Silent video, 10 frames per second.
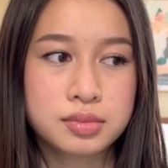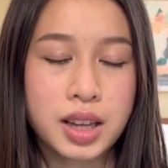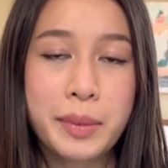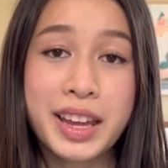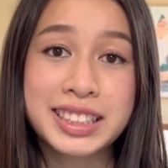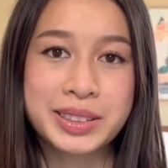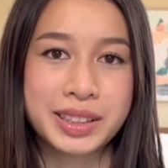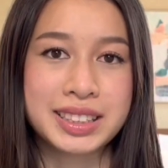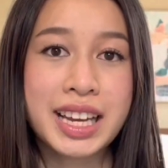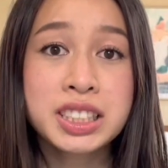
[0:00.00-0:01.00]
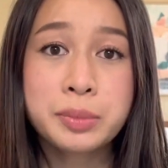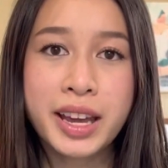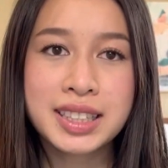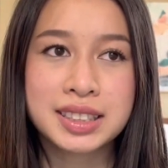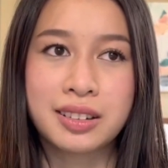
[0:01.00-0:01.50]
I began doing the section
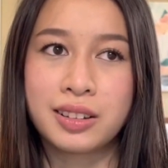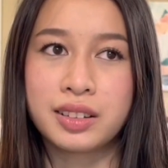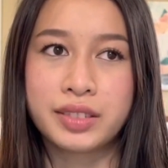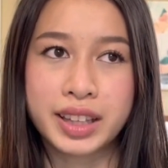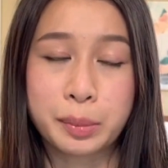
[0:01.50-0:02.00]
banks and all of like the